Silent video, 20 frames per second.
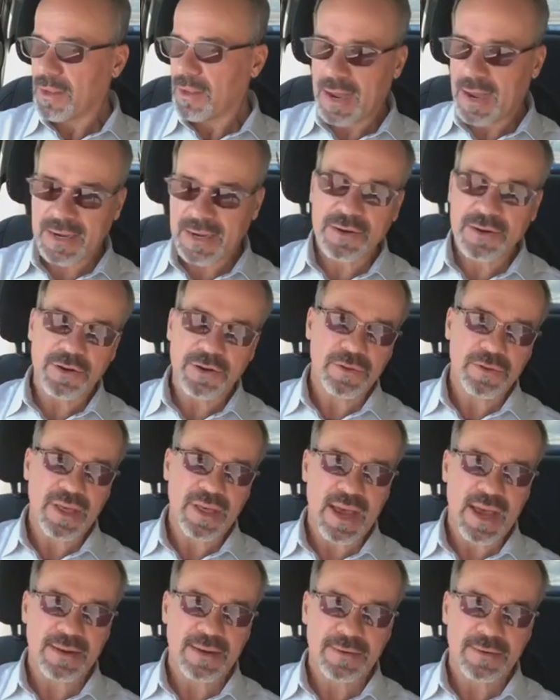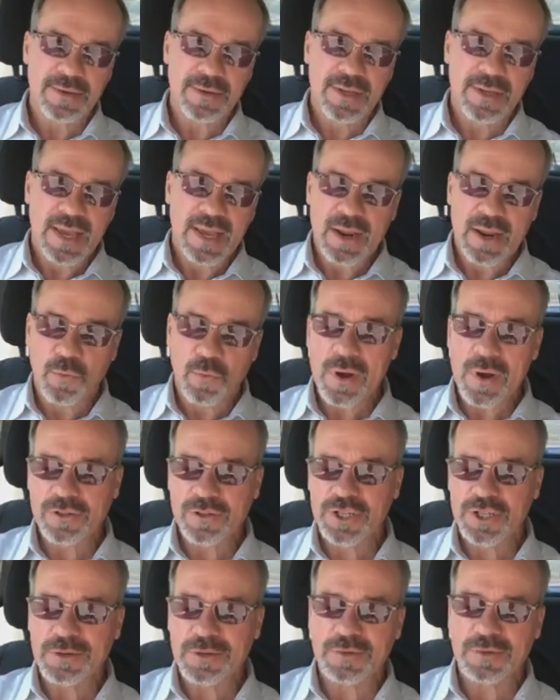I can do that. And while
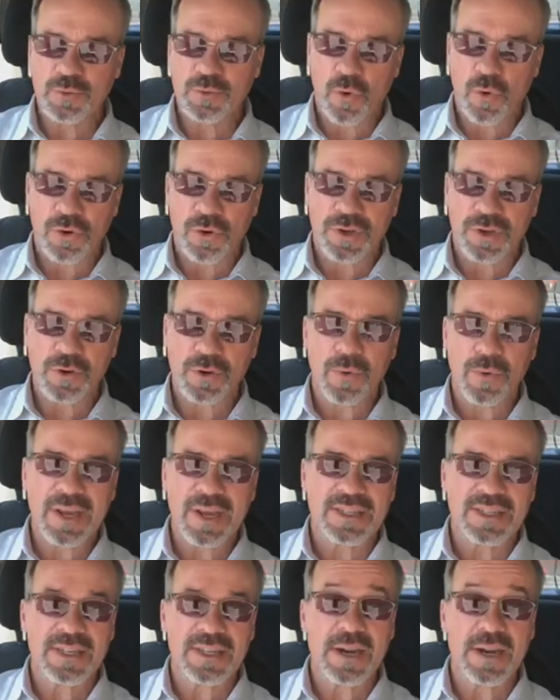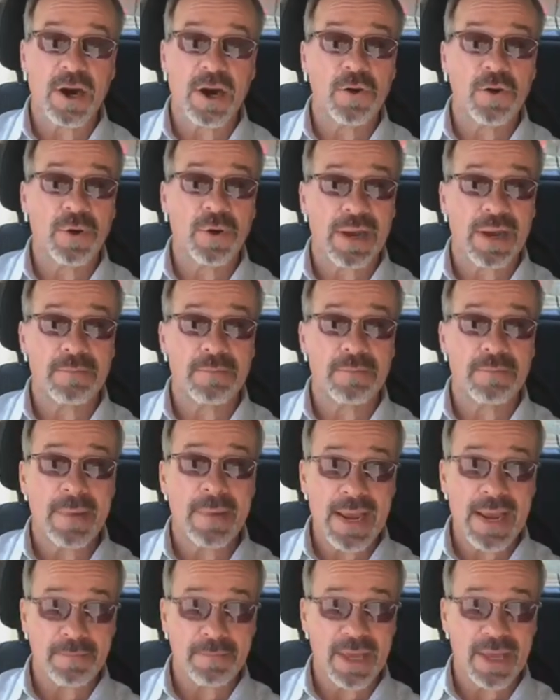she was walking away, he said, oh, and
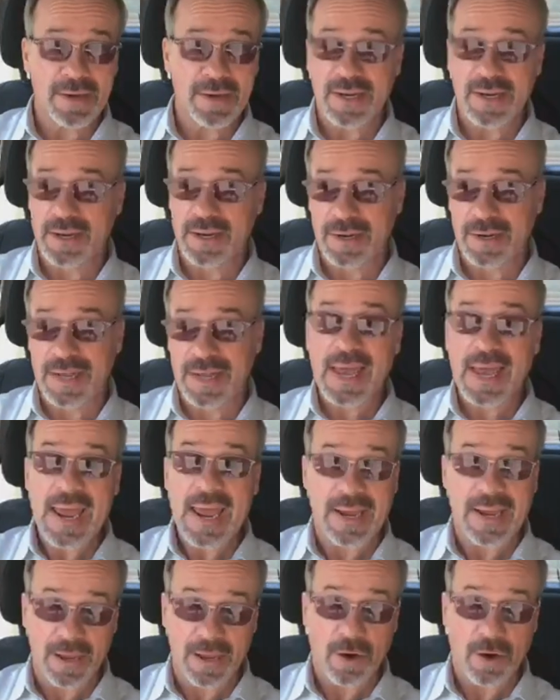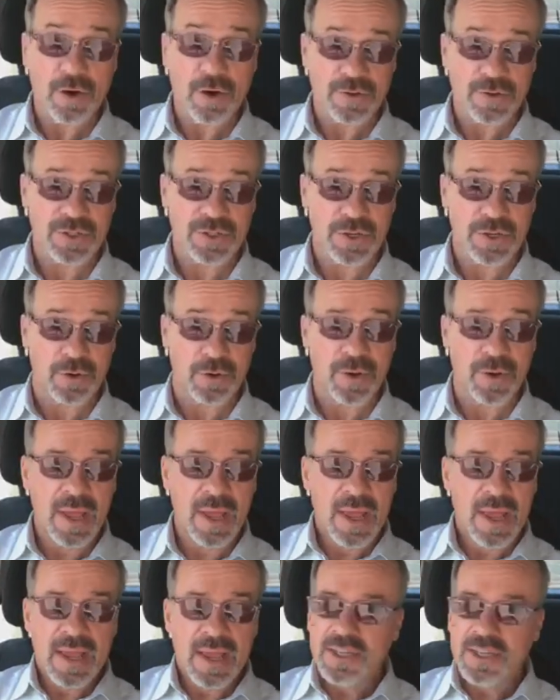make me a little cake also.
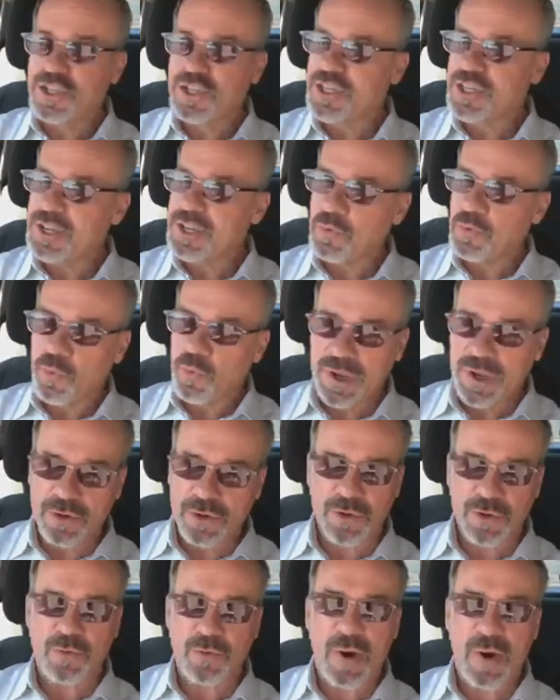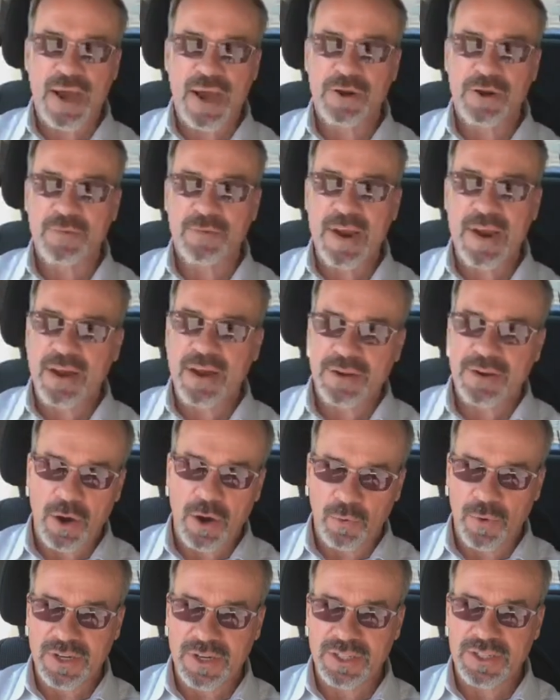She wheeled right around. Now,
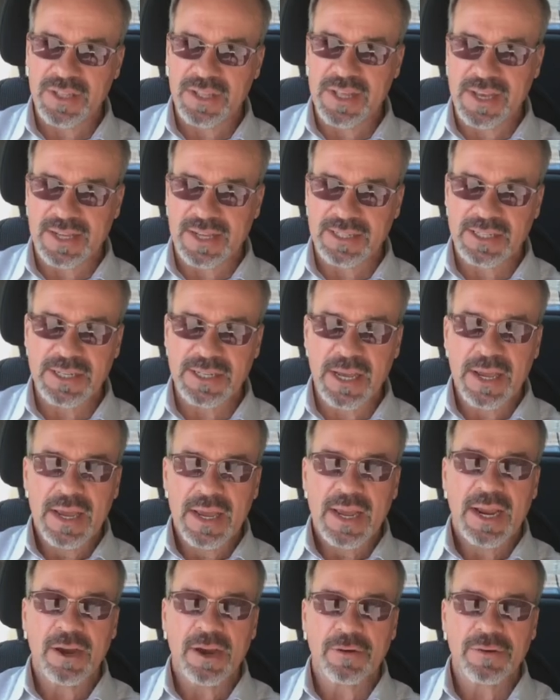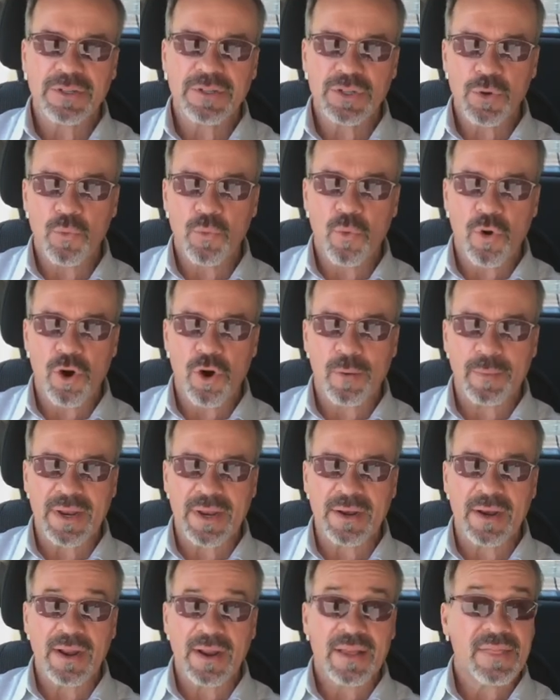watch this. Here is a
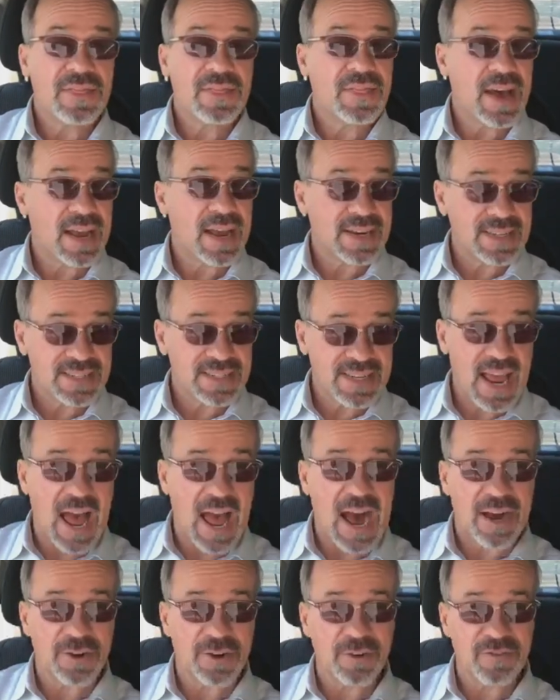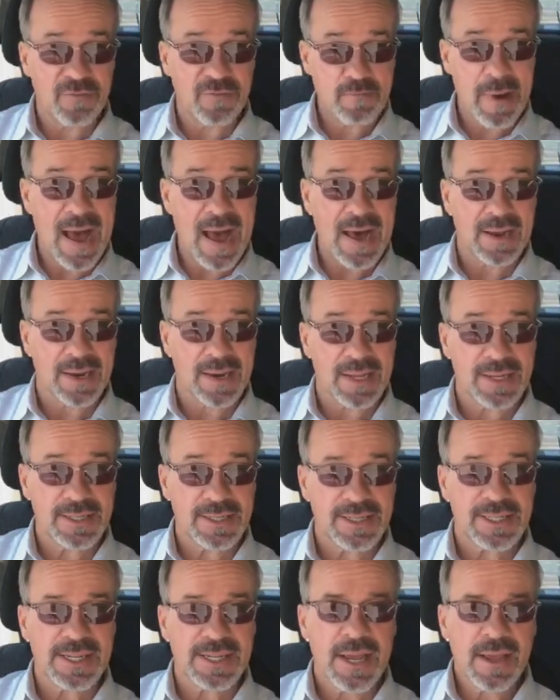woman that is out of
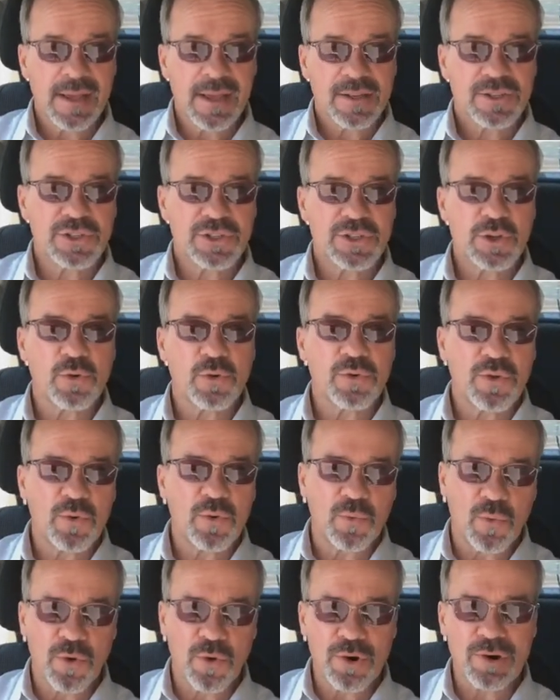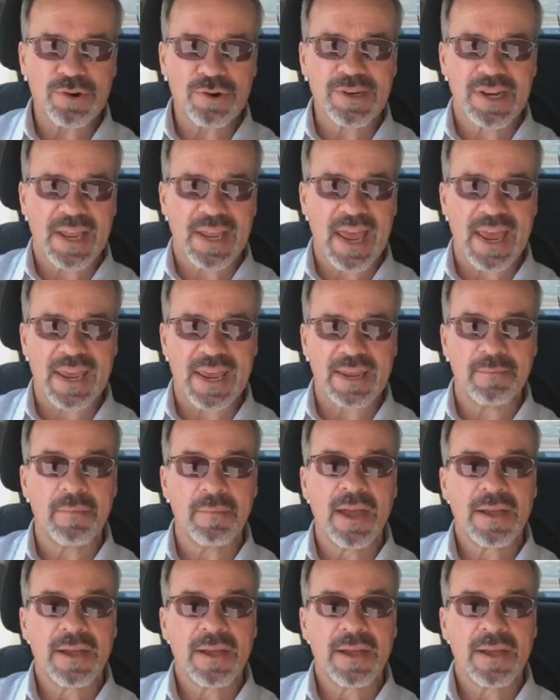balance. So the word came